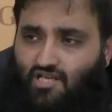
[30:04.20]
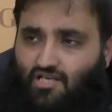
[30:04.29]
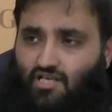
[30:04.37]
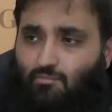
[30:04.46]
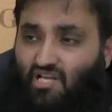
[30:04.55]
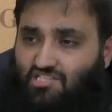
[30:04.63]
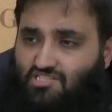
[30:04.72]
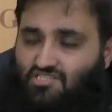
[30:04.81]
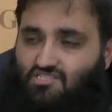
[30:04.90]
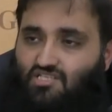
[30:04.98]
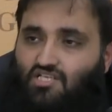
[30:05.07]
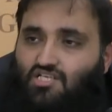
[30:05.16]
and
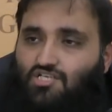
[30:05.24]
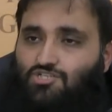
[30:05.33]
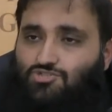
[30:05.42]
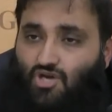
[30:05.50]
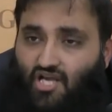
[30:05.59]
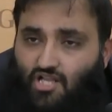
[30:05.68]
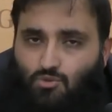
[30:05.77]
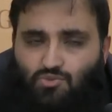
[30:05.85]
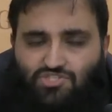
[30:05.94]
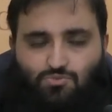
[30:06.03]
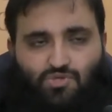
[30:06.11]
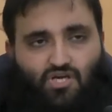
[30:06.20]
immense trial
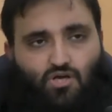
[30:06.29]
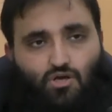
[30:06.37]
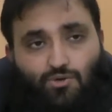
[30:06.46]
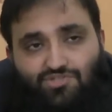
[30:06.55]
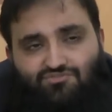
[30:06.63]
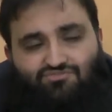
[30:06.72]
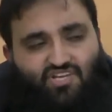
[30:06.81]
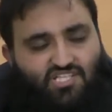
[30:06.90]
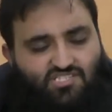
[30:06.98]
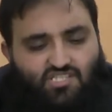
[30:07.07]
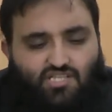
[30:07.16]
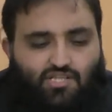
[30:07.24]
which we are going to
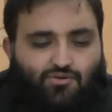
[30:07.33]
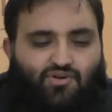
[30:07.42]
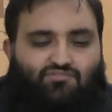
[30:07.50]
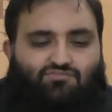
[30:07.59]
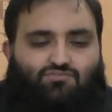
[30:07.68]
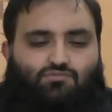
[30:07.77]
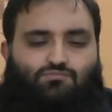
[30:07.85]
face in the grave.